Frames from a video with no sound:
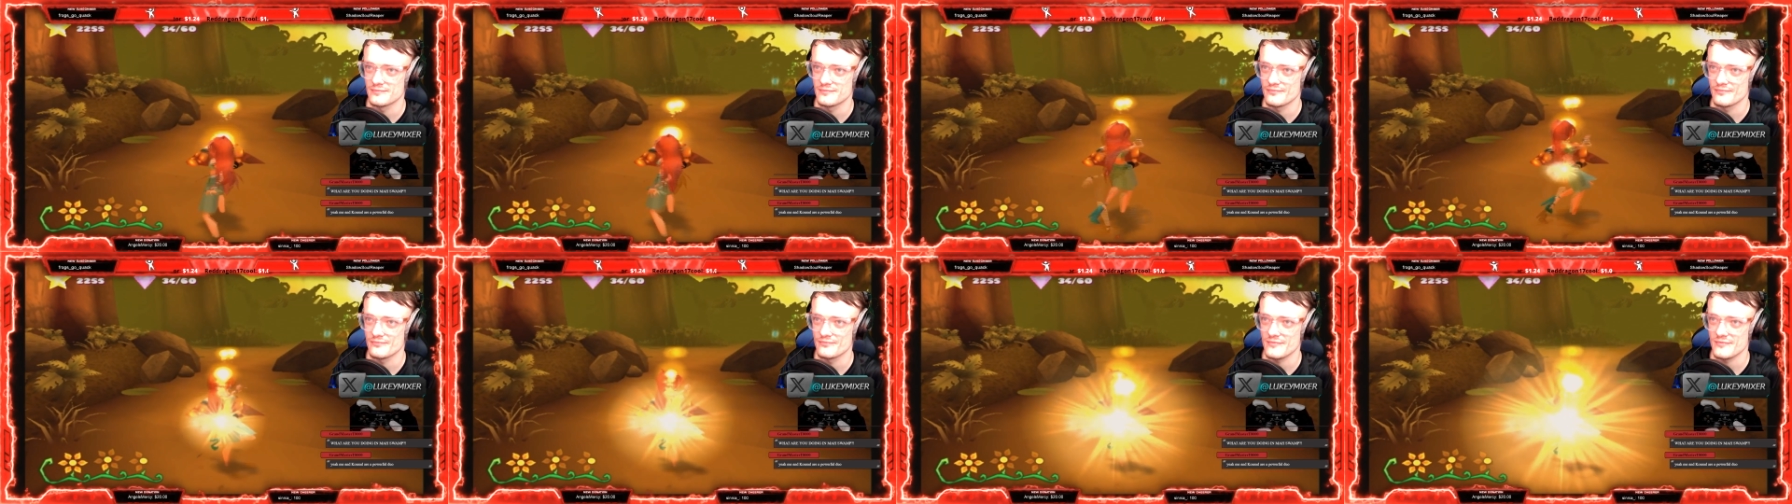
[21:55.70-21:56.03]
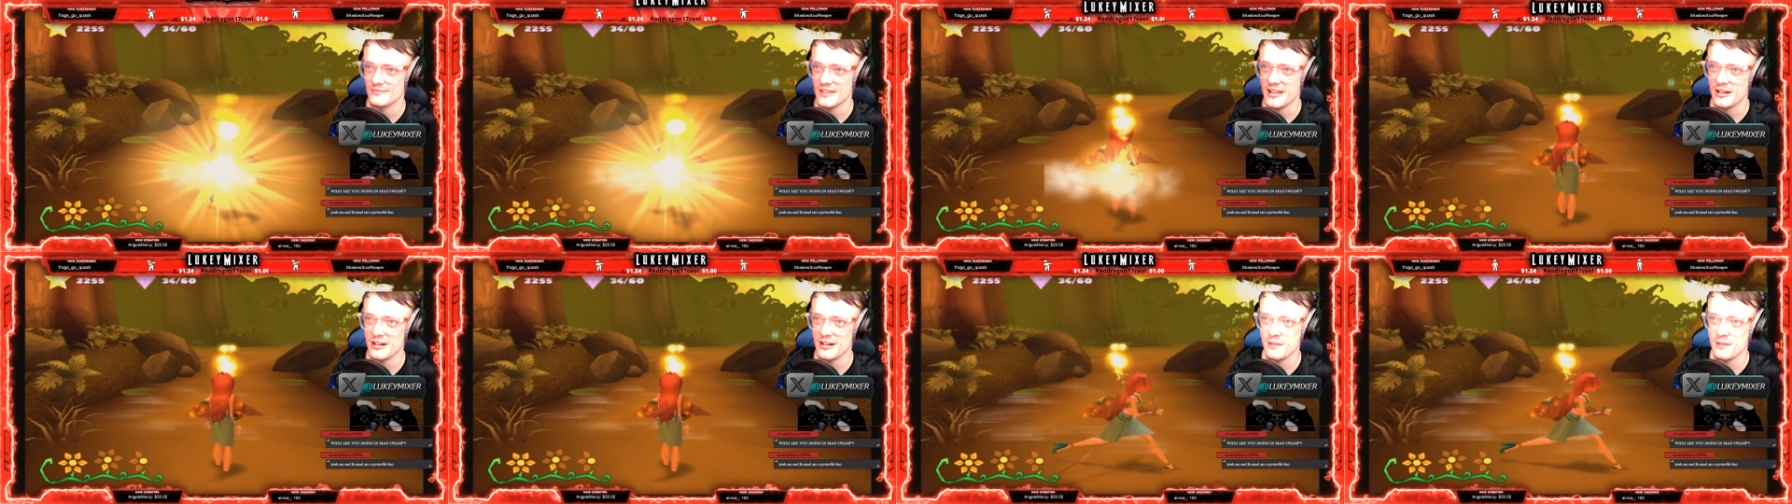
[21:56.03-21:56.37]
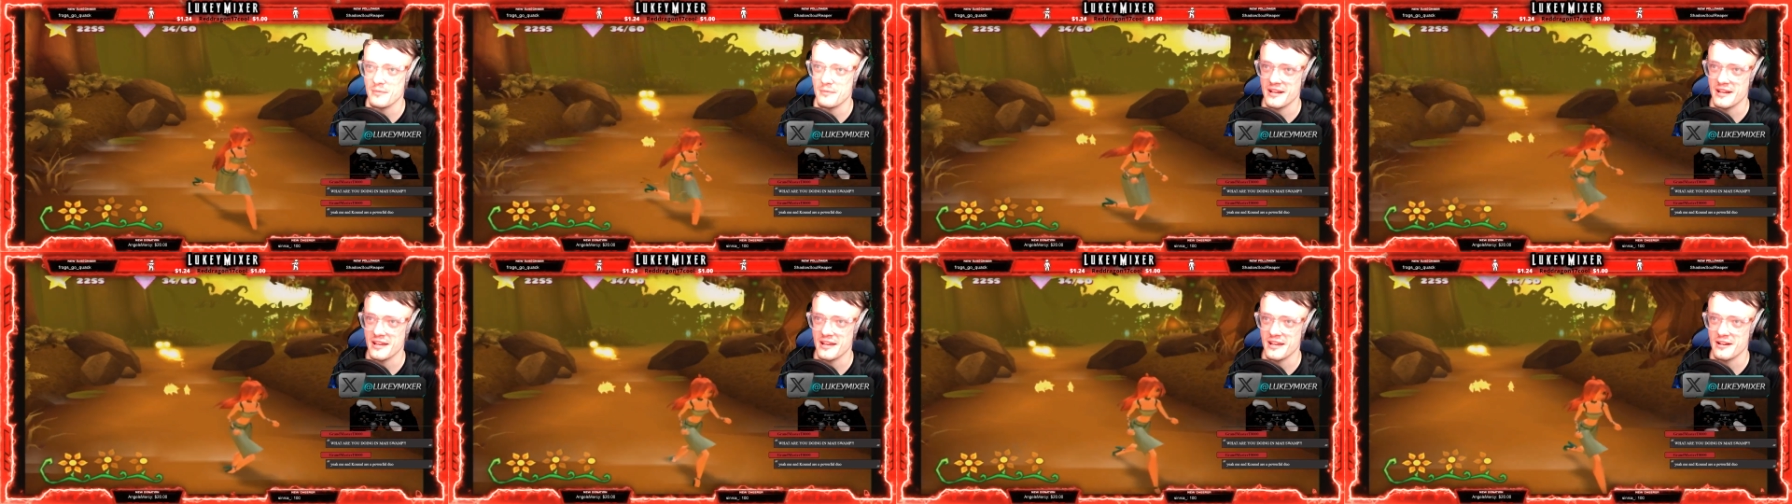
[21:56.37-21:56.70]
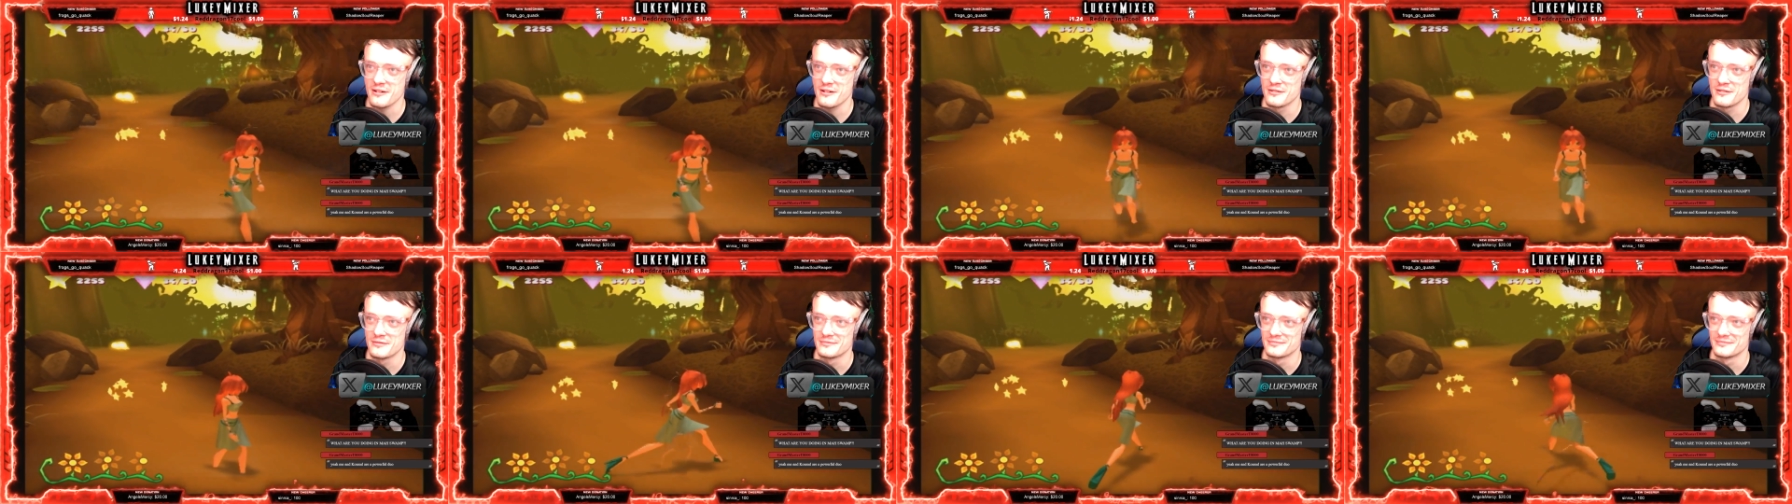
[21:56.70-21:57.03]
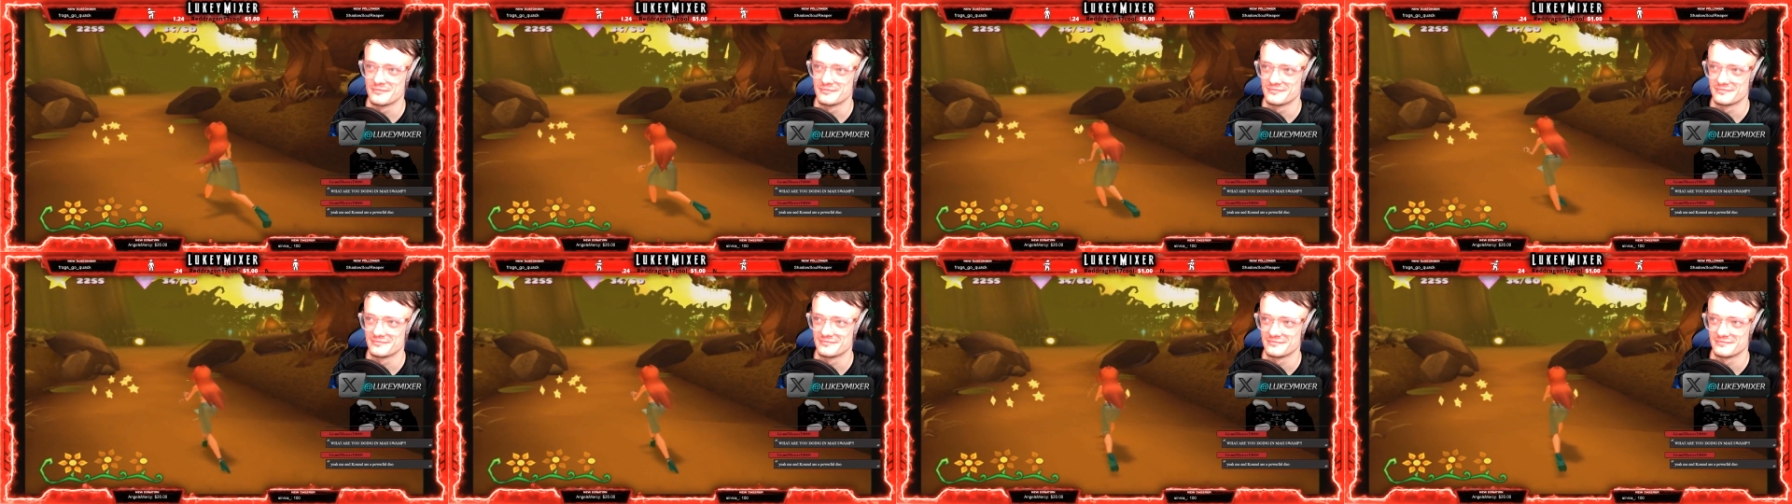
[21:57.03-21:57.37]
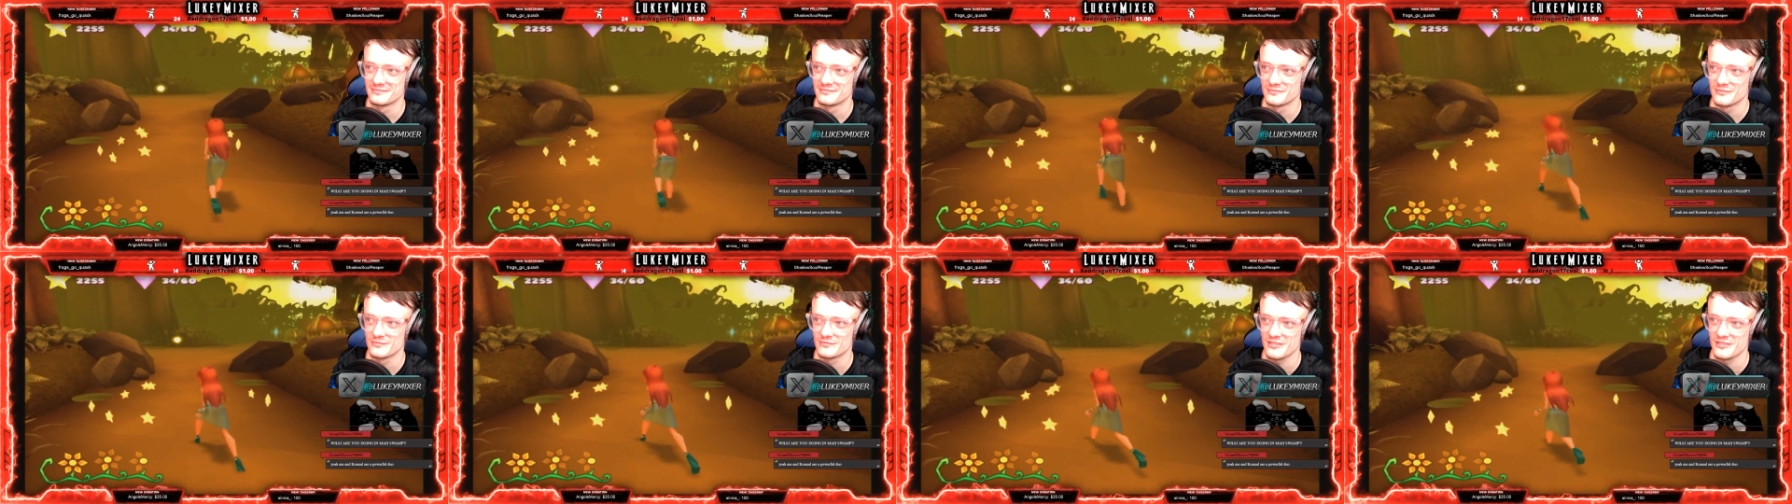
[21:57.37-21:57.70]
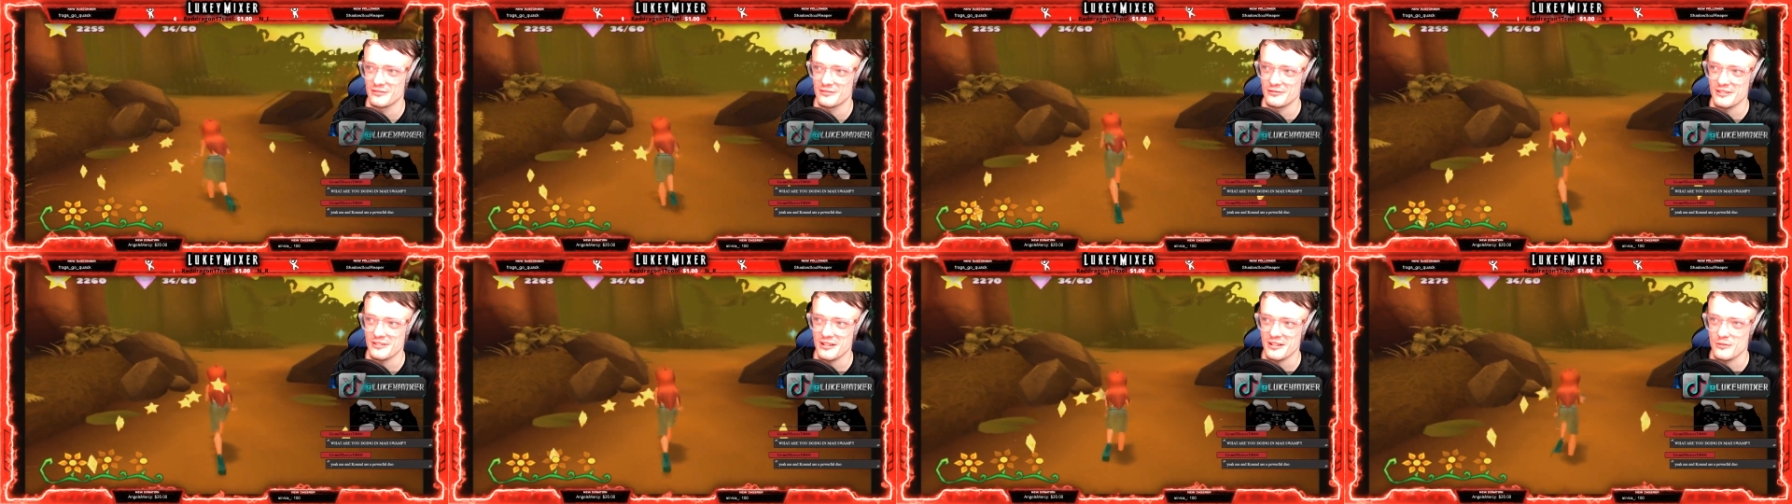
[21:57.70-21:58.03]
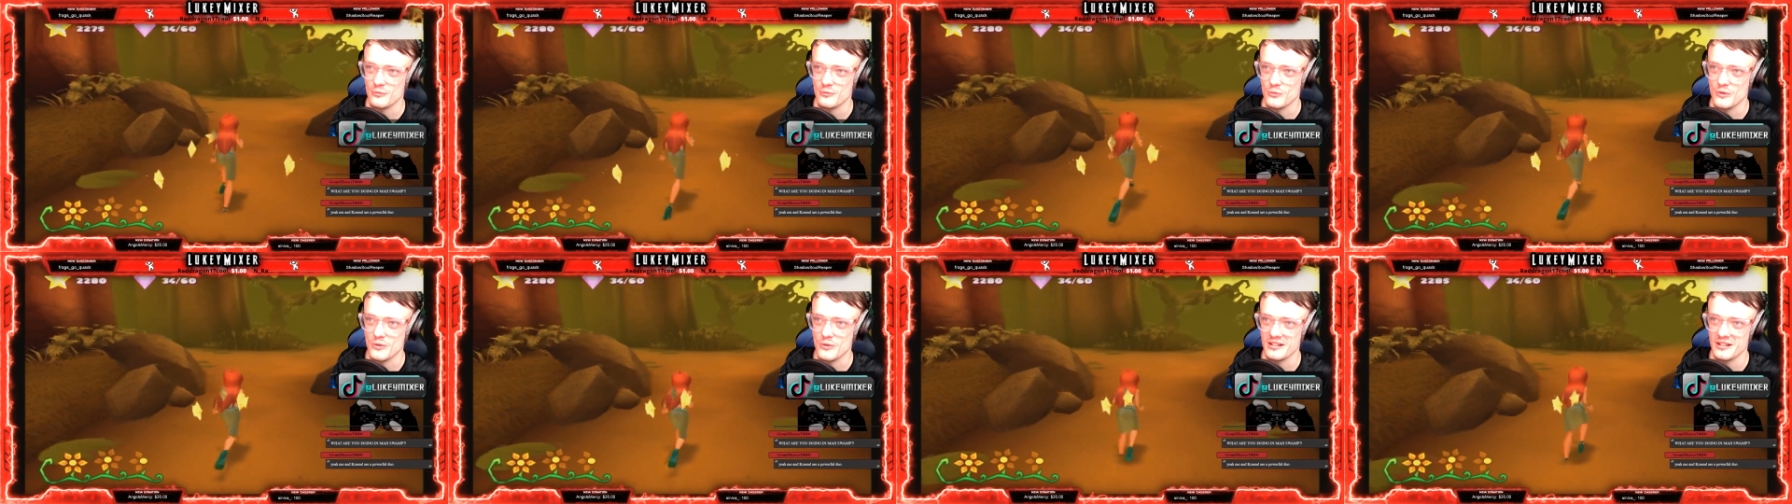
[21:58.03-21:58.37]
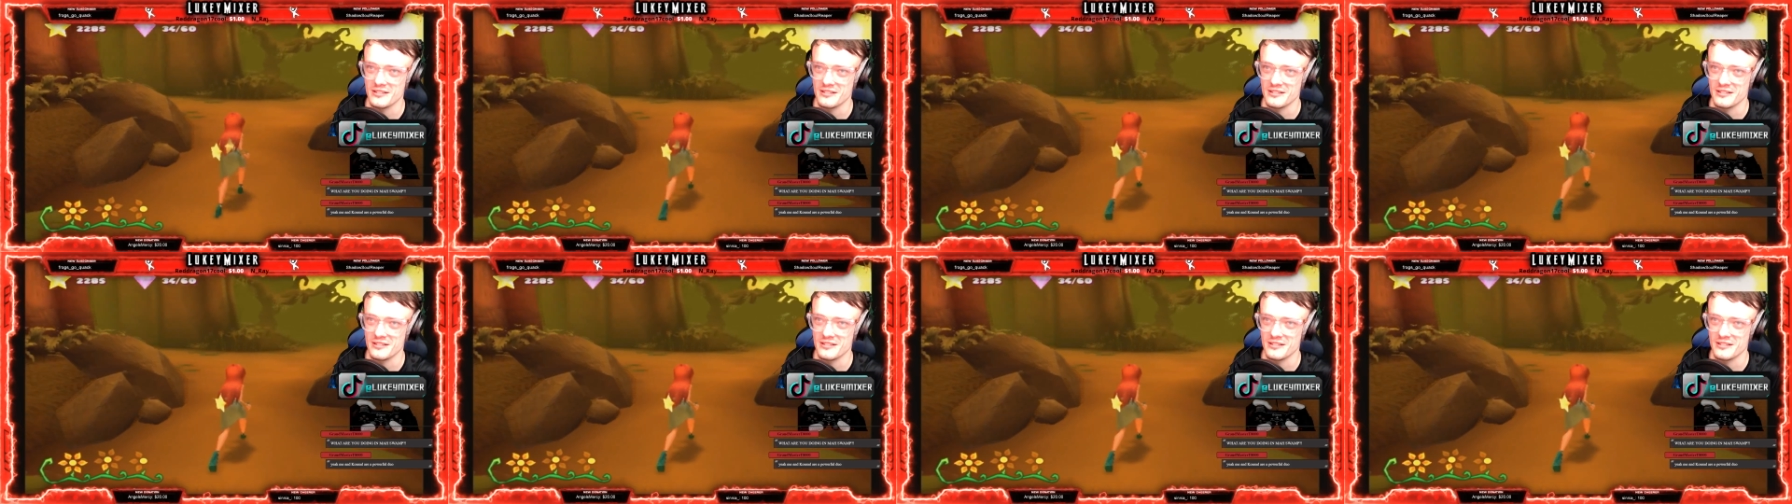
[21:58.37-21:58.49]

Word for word: Hey, you like me now? freaking wiener.